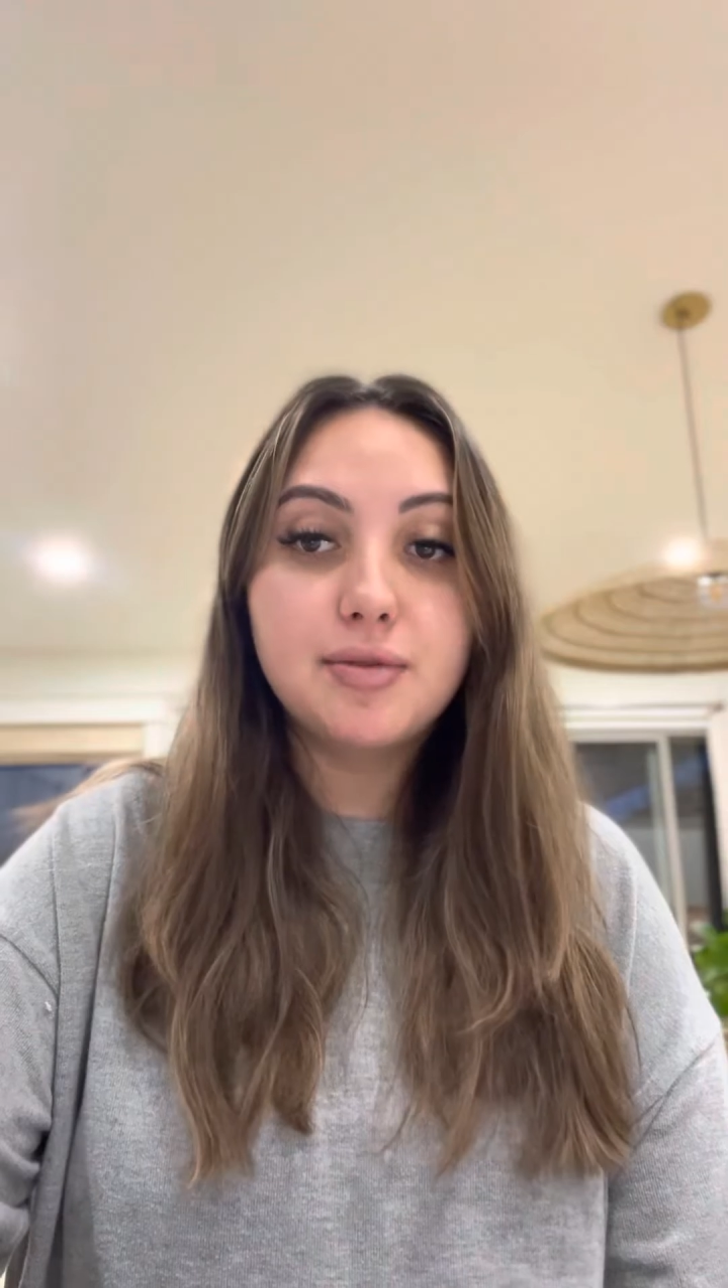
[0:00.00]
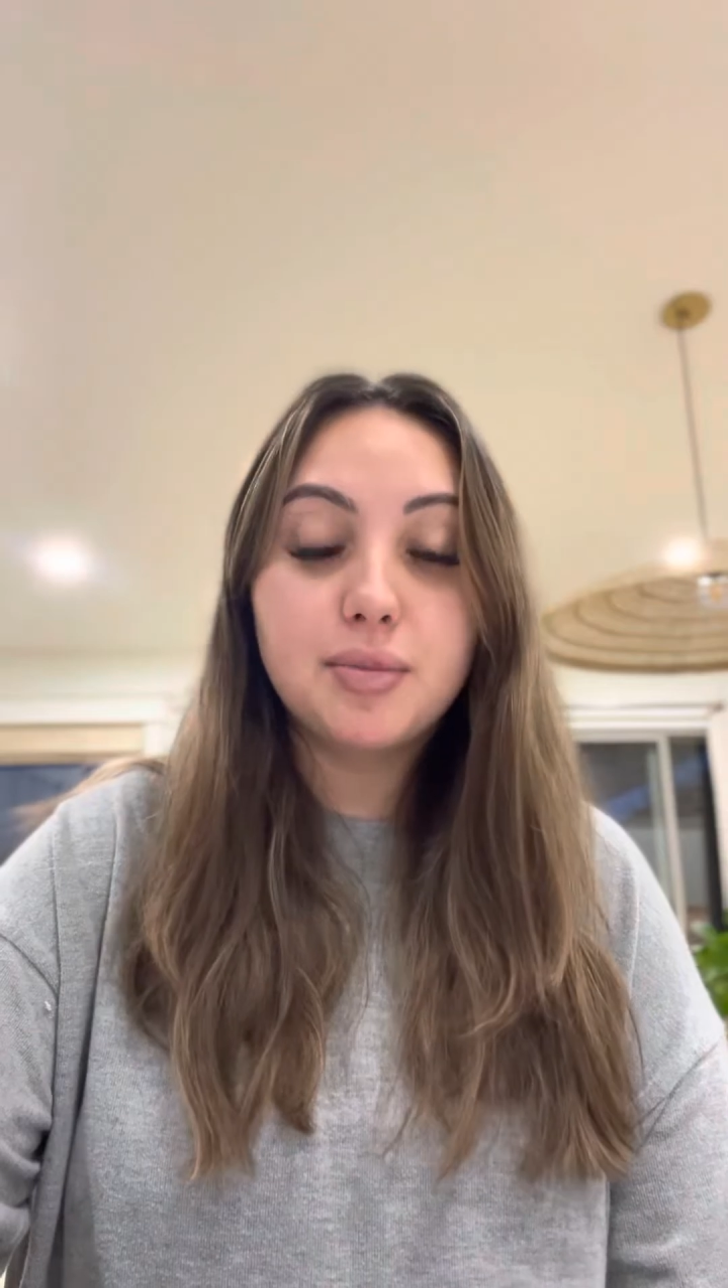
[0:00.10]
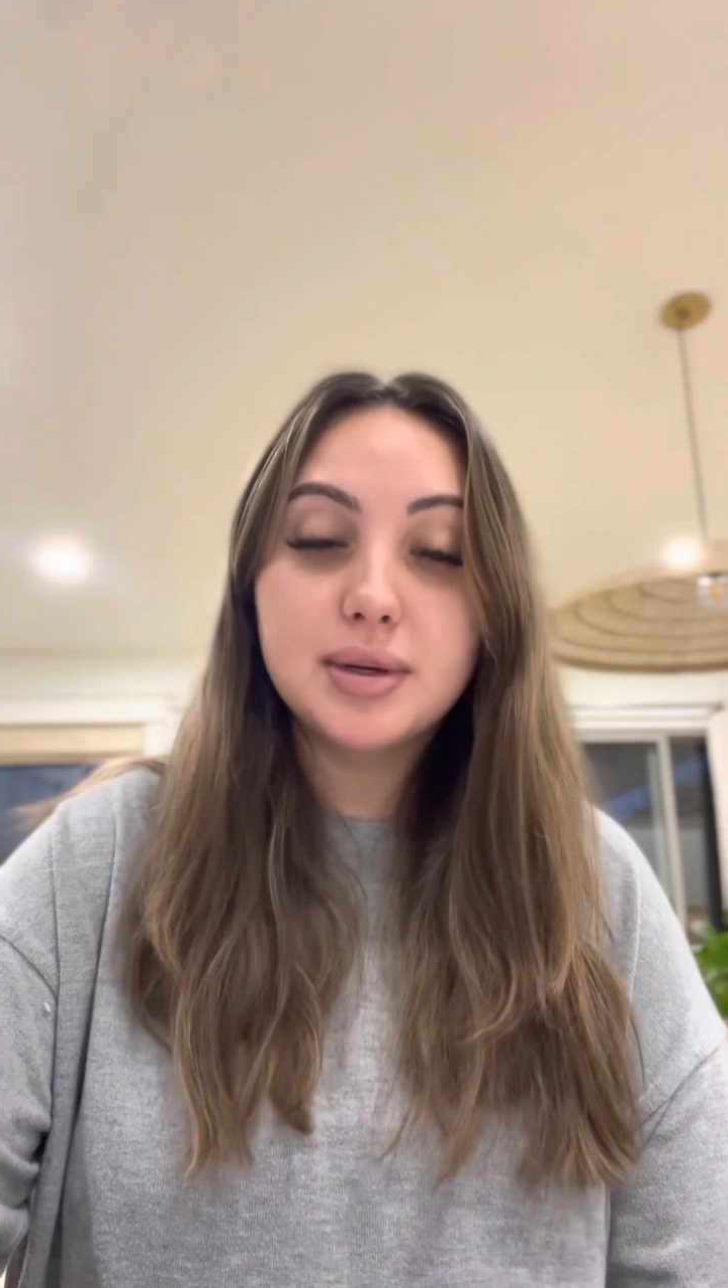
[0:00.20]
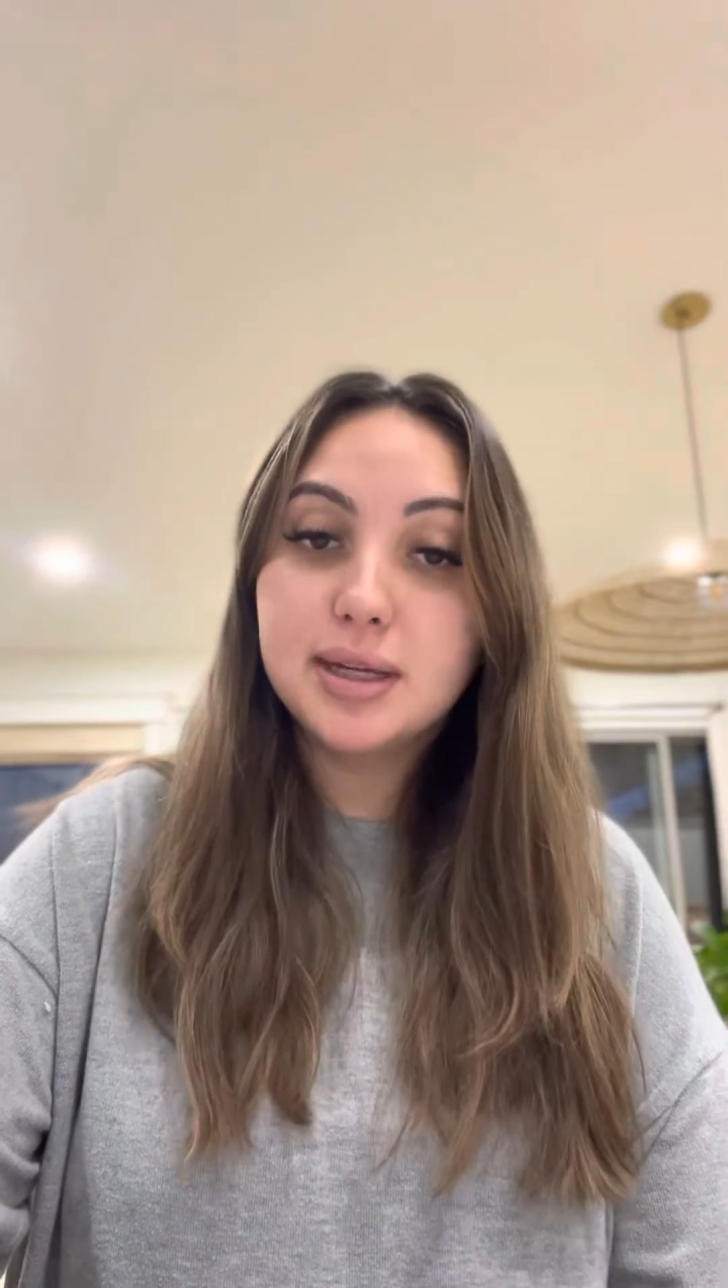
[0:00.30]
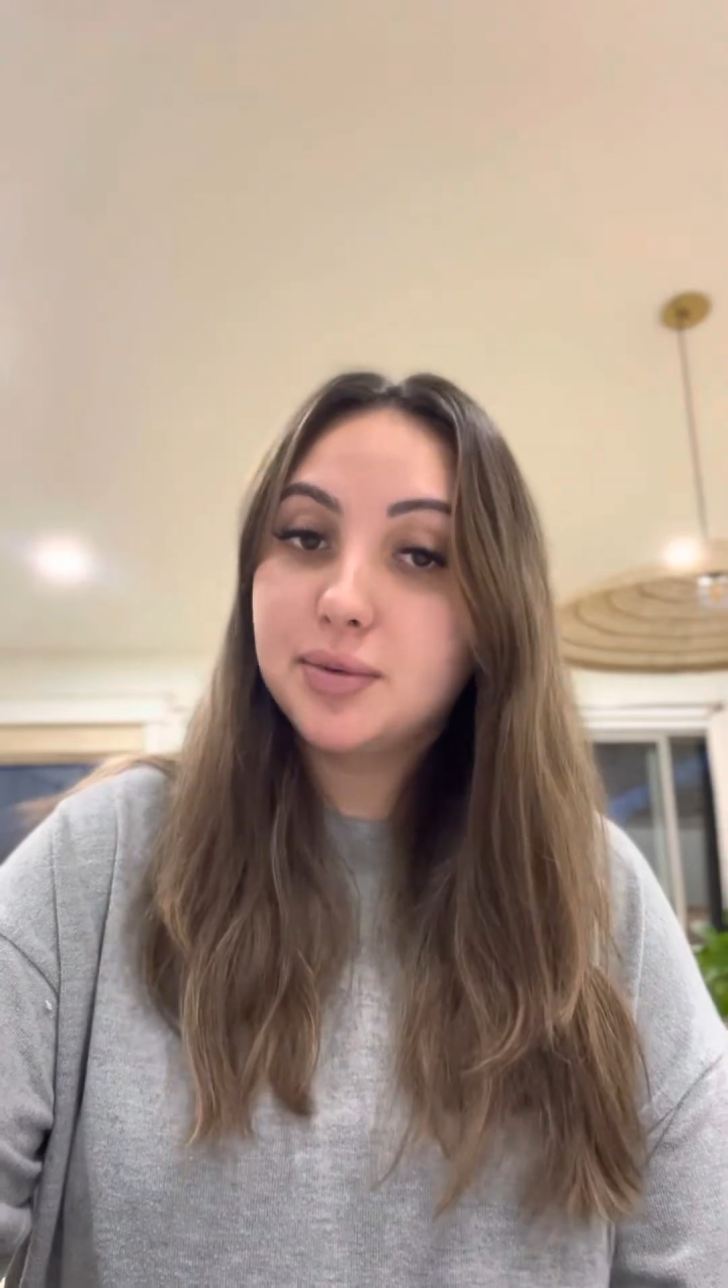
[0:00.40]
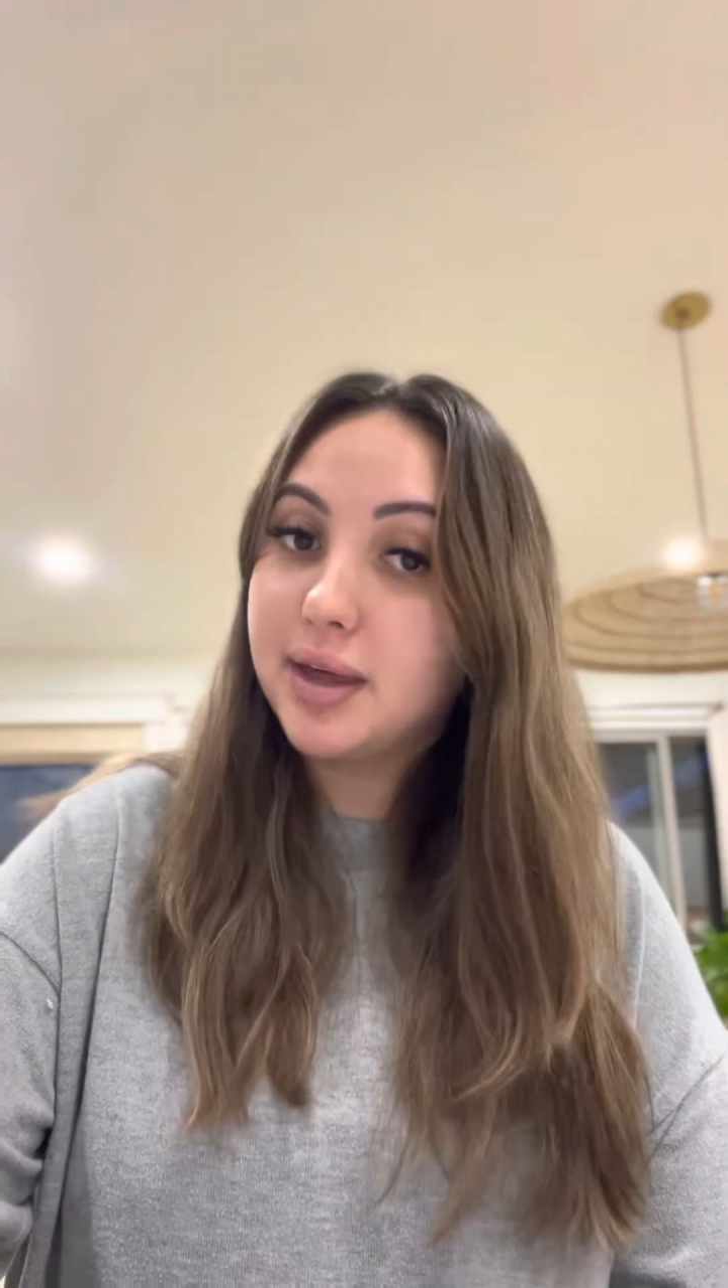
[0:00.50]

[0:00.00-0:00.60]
proceeding with